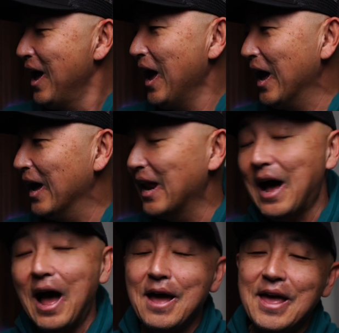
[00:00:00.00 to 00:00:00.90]
and
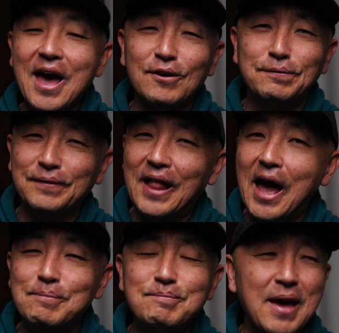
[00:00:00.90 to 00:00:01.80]
I had a
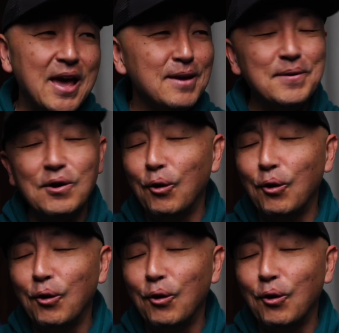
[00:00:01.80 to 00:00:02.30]
flat maybe